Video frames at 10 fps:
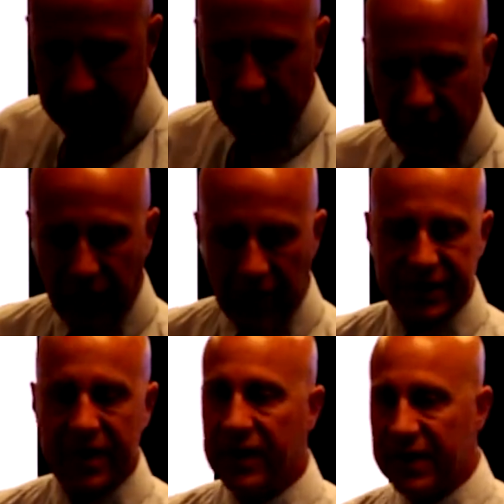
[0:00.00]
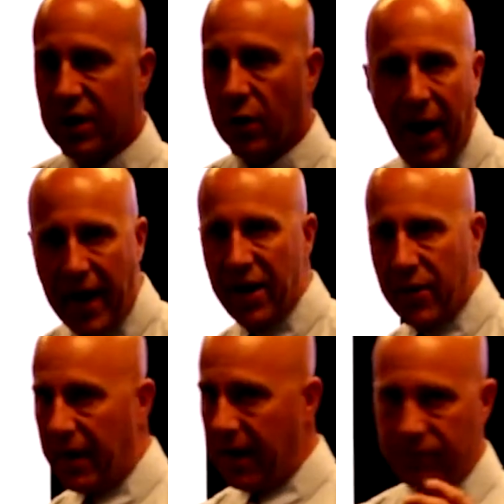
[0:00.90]
So first, let's go right into
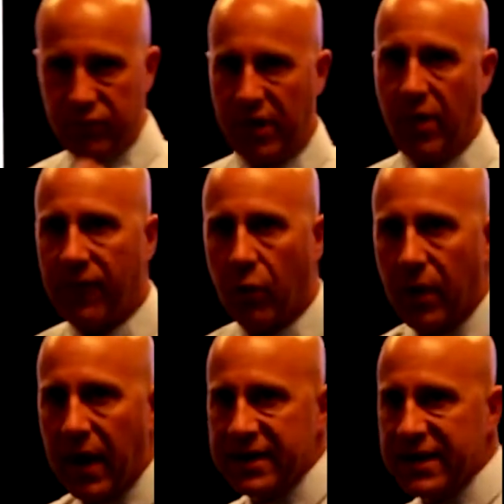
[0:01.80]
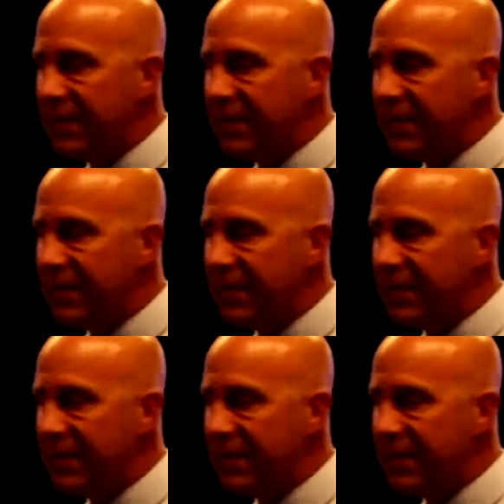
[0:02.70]
it. We don't have a whole lot of time,